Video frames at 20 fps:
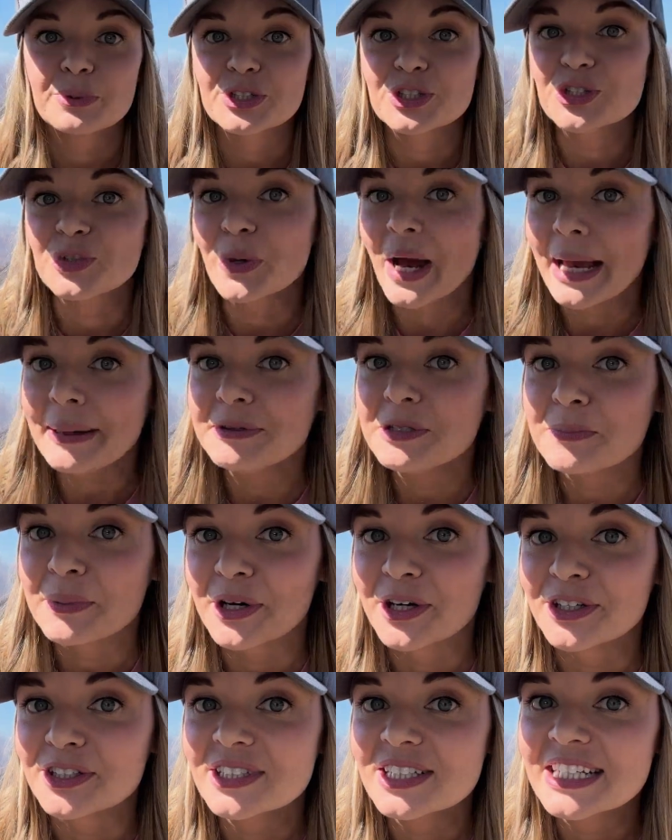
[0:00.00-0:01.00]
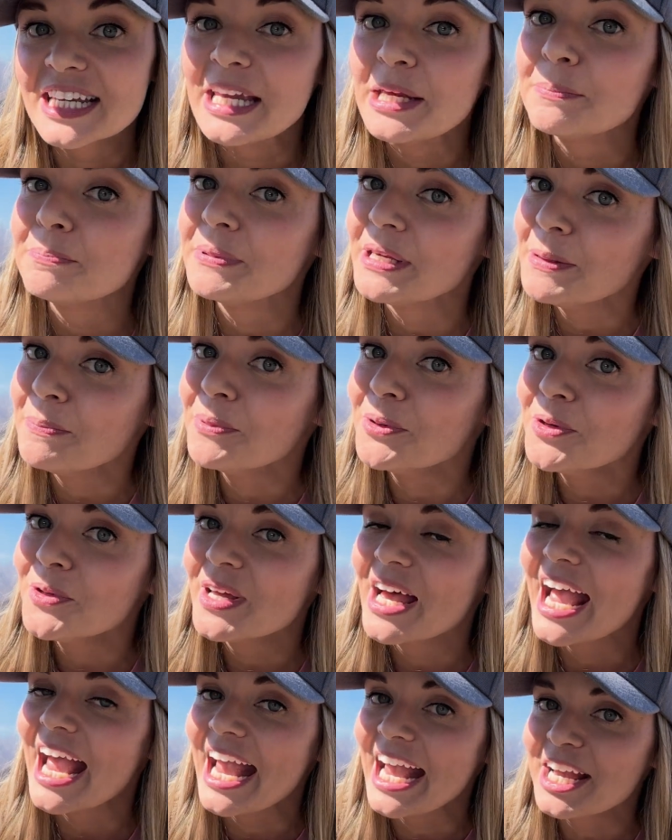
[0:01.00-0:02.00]
Prescribed burns keep
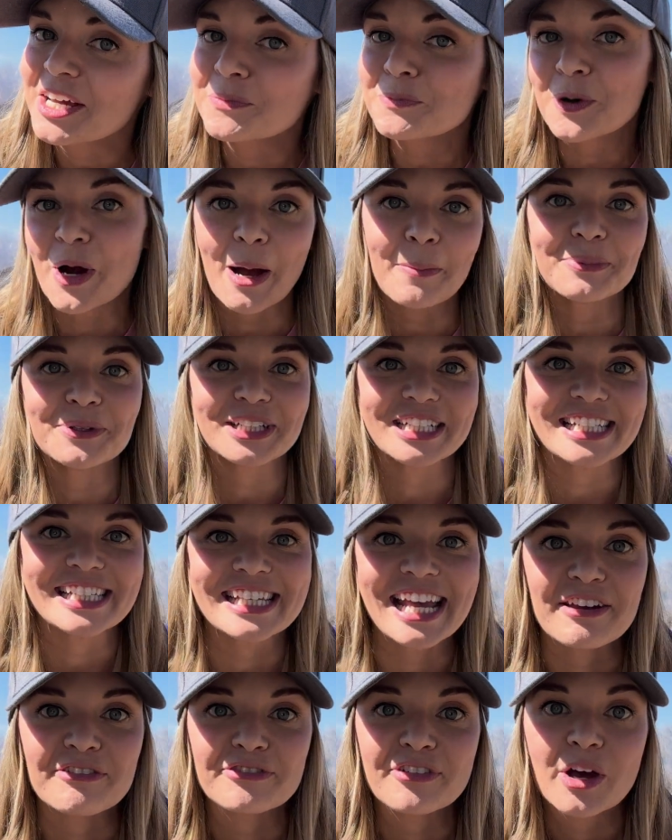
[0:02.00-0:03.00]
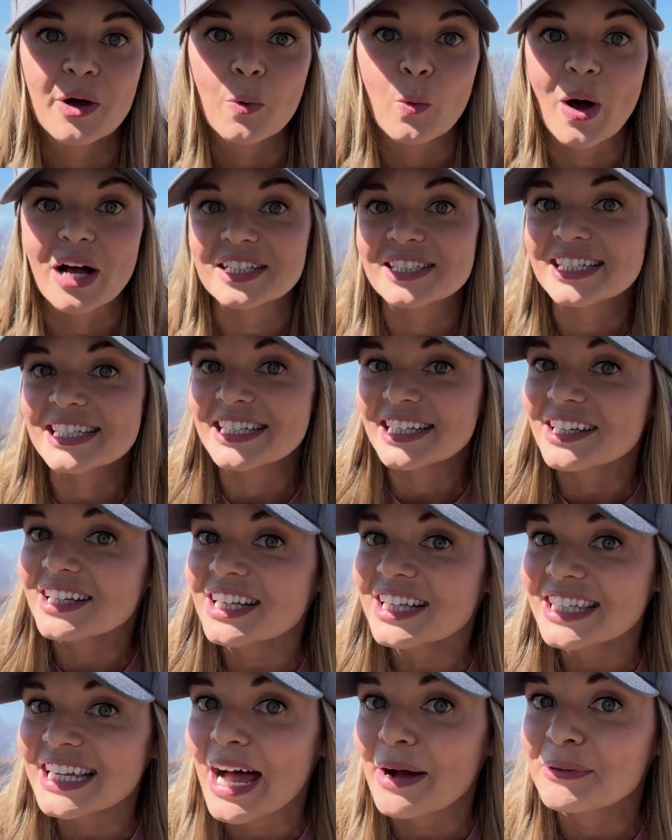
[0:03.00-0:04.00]
people and property safe, while
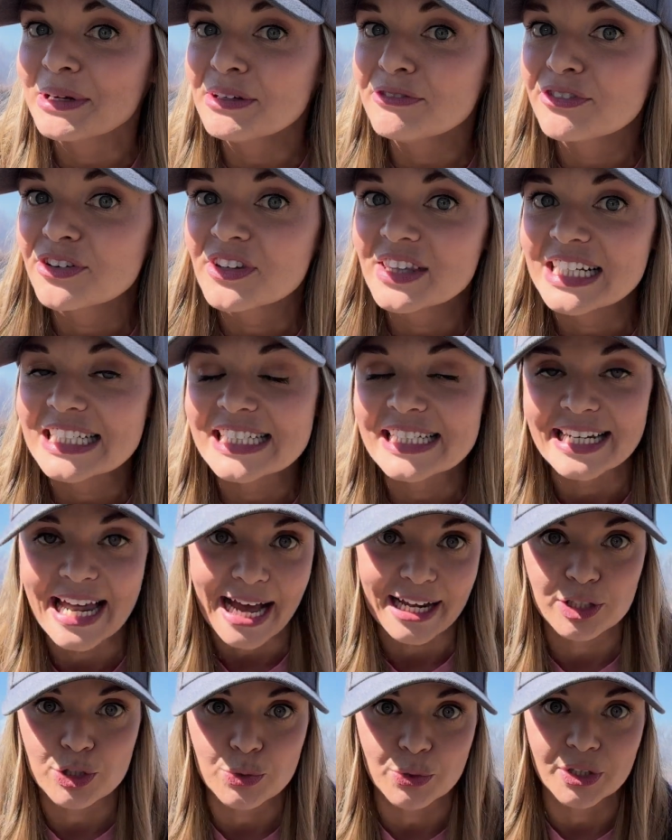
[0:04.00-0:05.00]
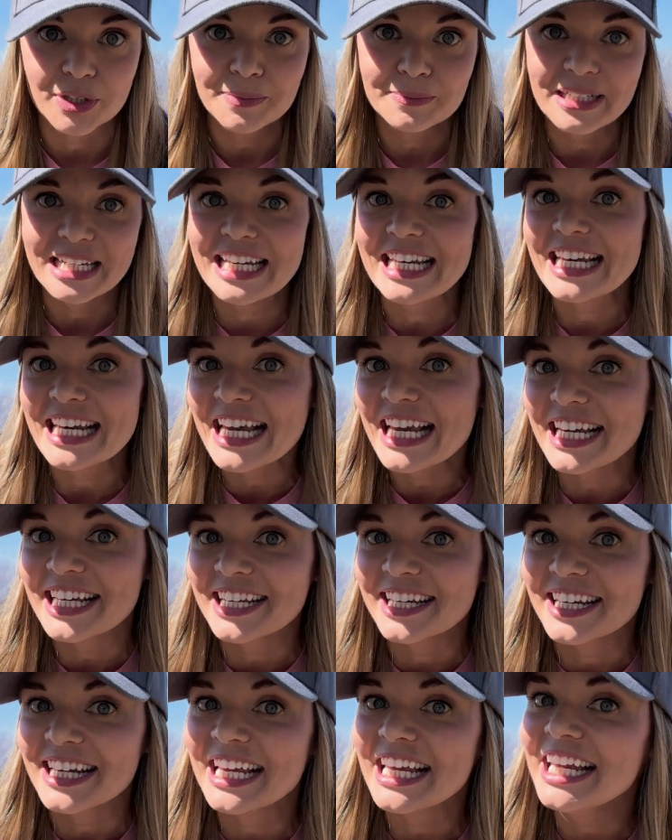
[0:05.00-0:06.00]
still allowing for these natural and
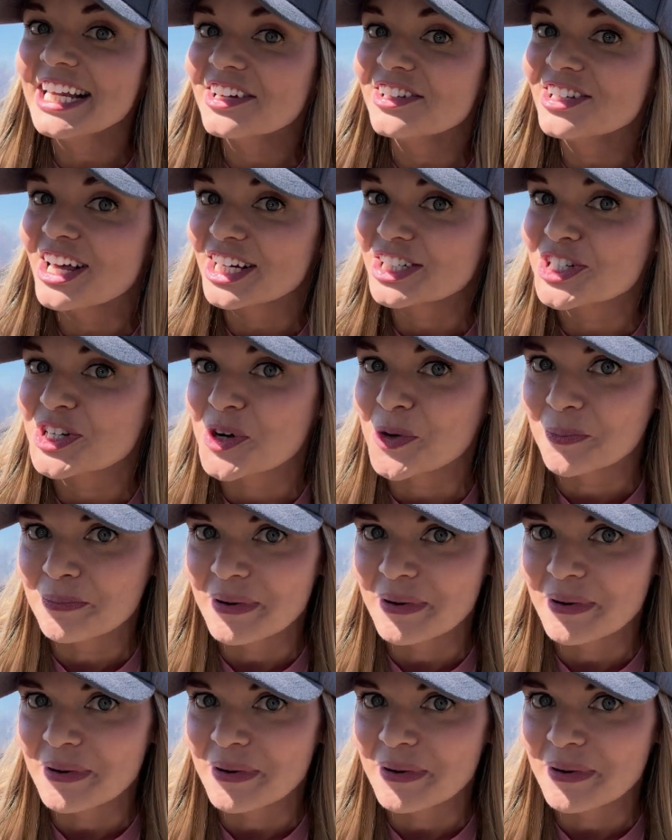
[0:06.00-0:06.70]
needed ecological